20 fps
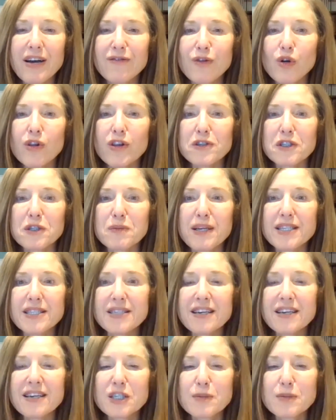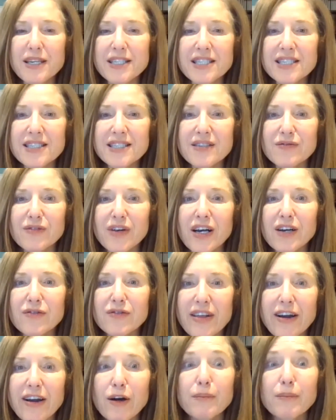have all those expenses
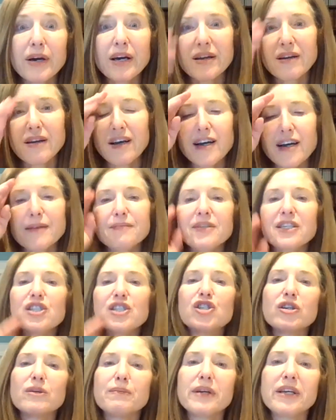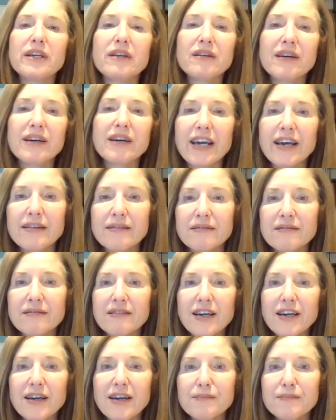involved there, but it should be, again,
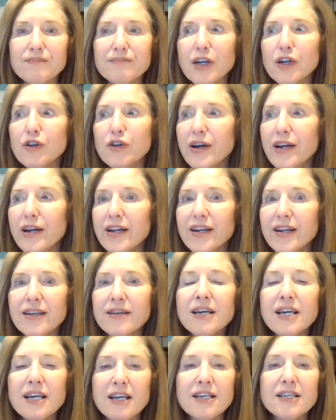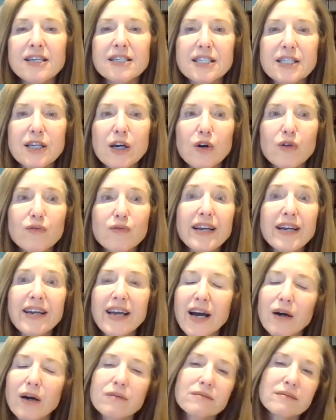accredited. So right
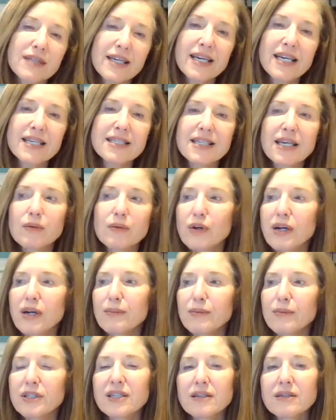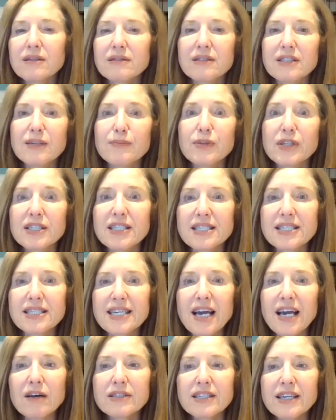now, like I said, we're able to deeply
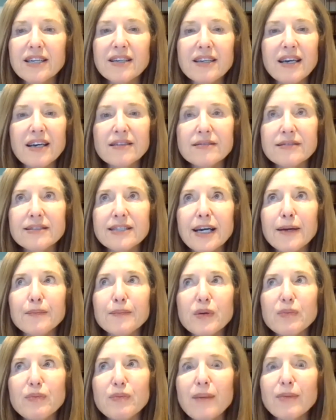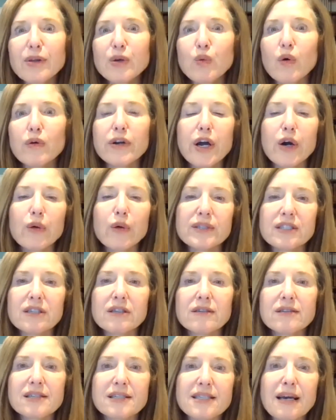discount it, and we probably won't know
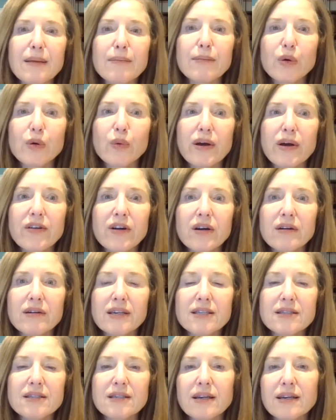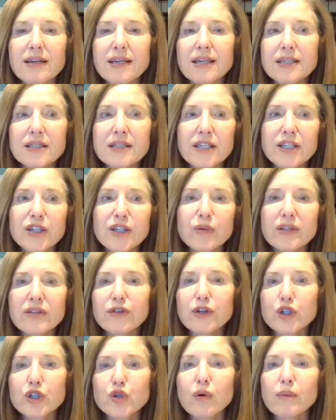until December whether it's going to continue in the
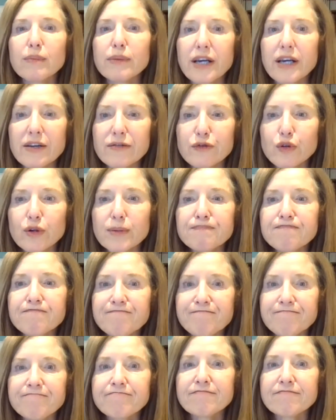virtual platform.